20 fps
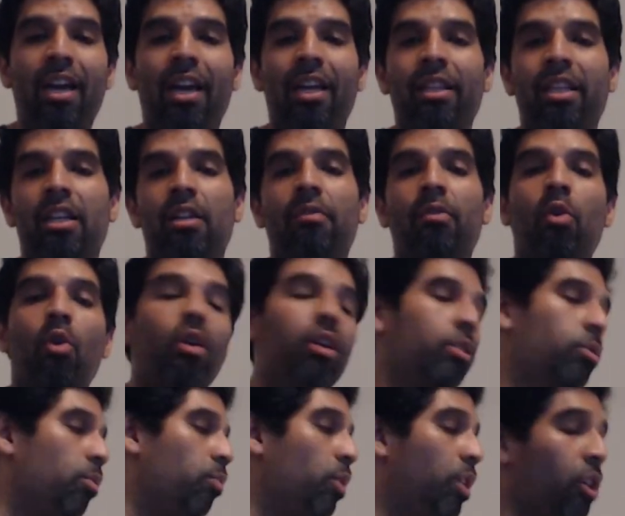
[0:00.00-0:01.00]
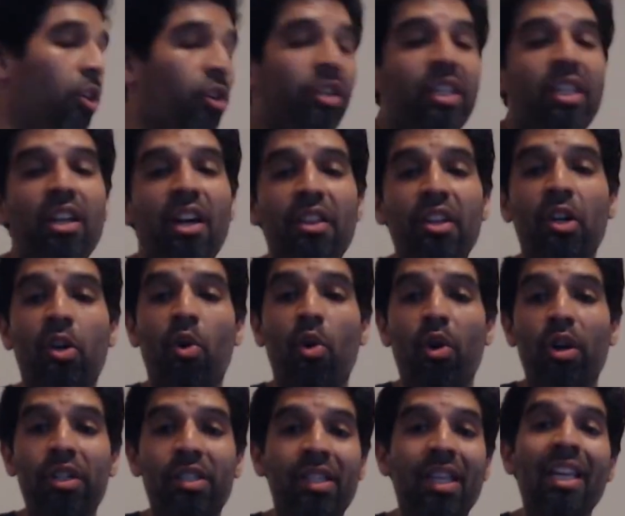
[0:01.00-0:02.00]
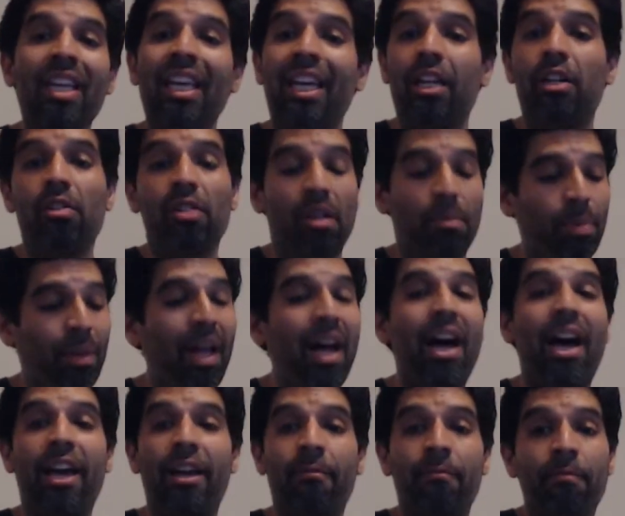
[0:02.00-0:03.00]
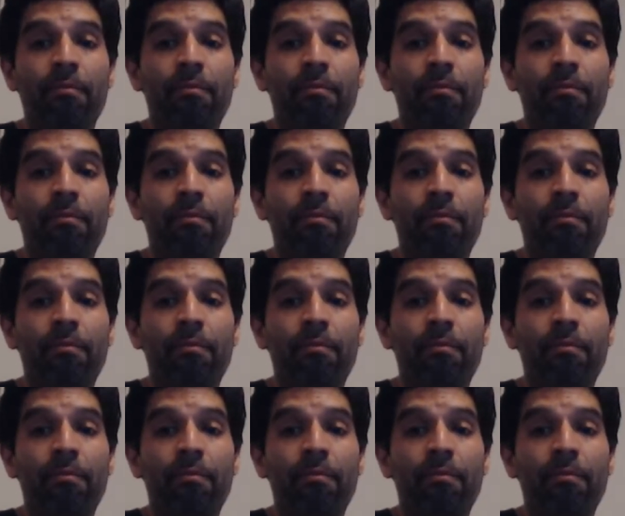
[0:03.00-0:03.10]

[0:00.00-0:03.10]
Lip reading: and then of course when we learn the other chords, it'll apply.